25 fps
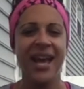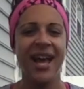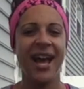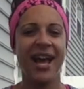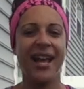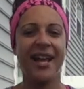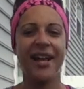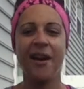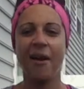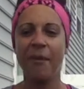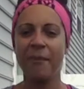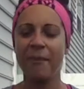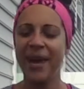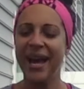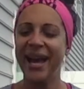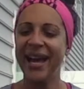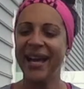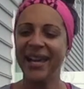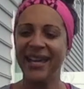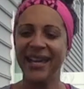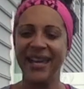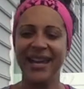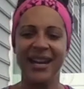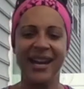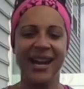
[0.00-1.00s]
I come
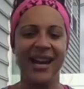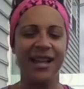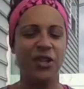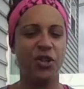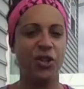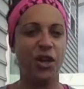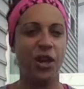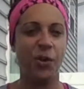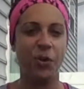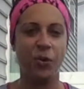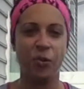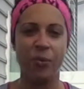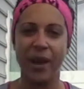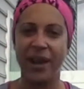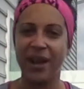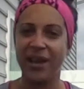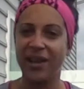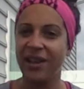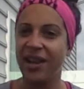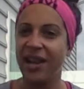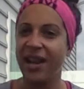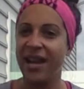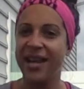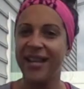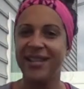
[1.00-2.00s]
back in, I check with my
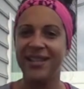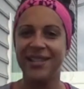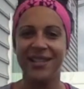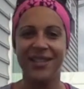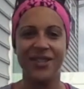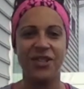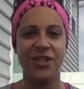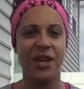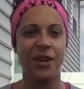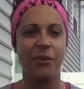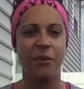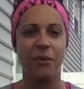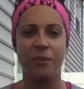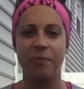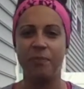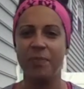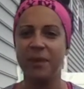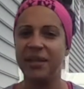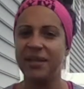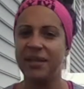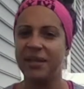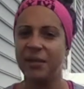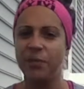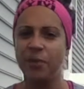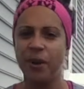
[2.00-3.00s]
clients, I check with
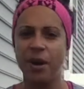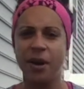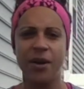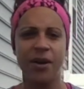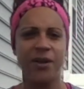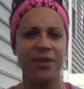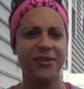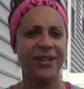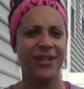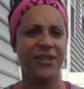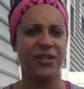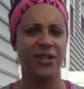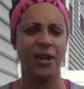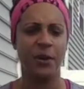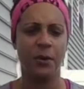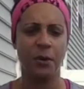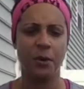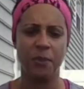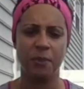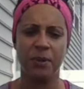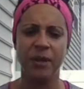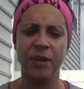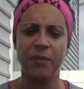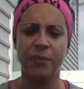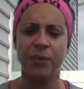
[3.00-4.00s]
business partners, I check
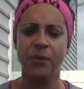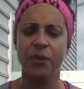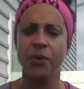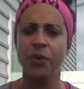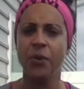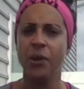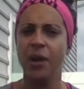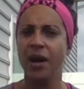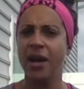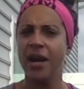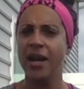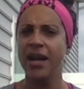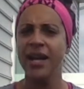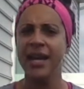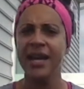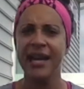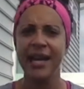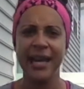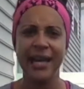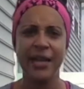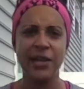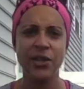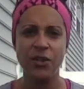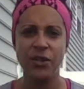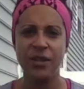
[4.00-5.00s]
with people who are
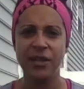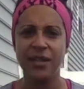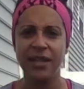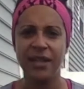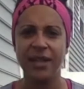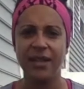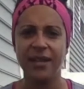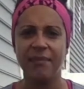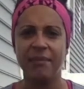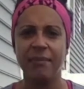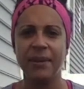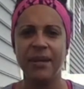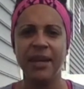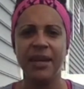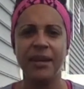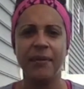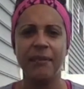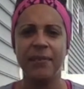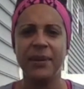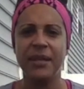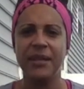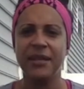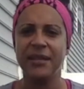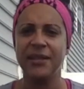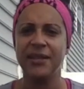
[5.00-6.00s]
interested in being a
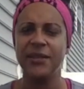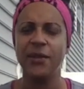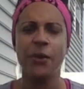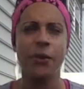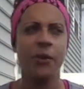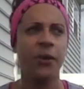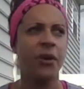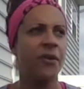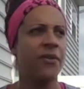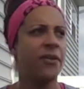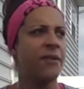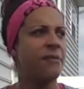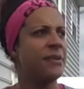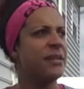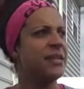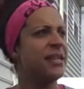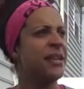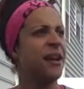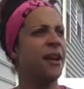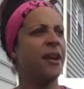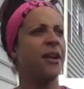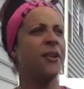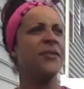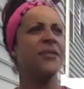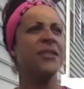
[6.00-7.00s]
business owner
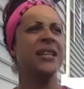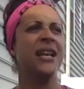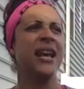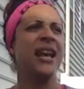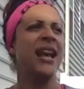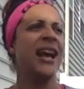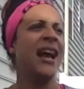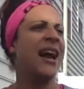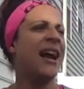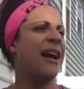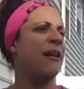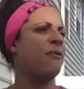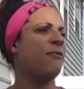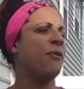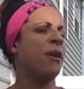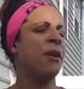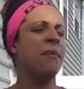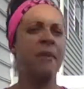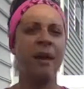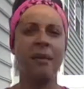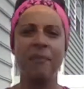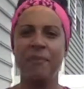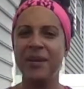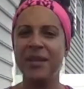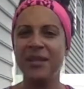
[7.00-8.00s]
themselves. I run
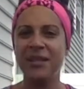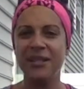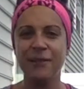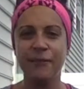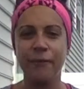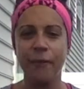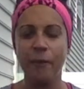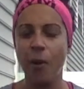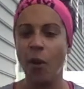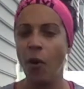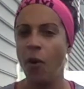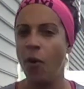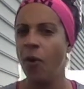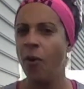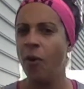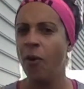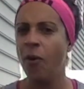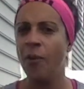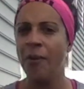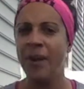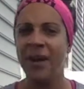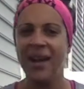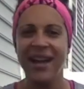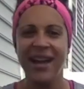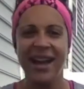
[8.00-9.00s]
my business from
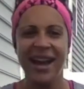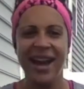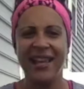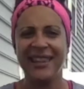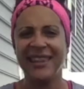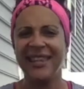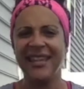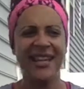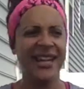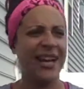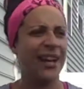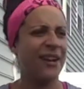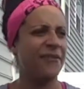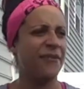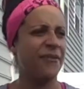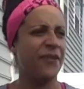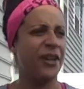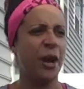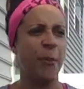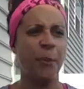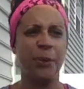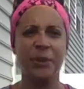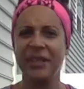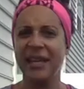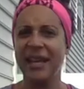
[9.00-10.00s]
home. I think a
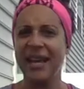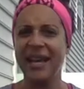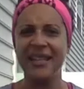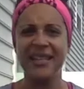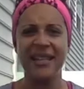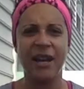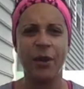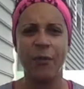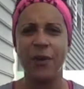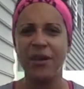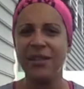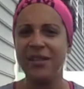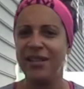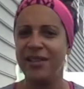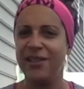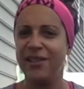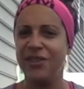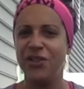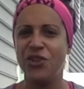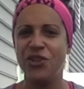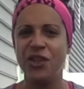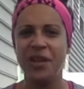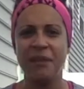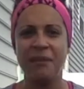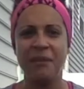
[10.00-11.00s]
couple days I went to the
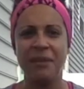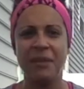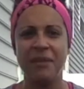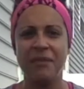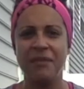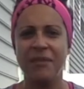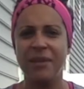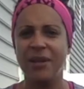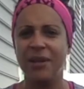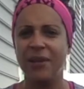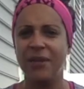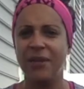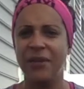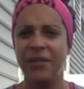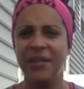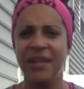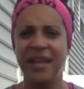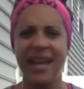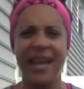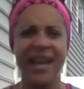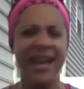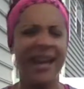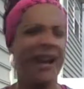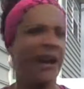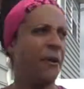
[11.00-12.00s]
gym in the middle of the
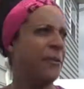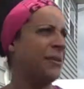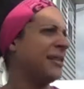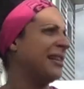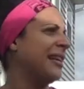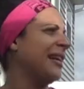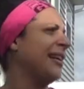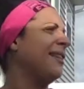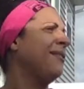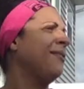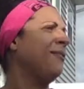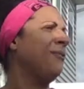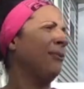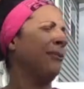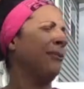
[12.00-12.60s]
day and I was like,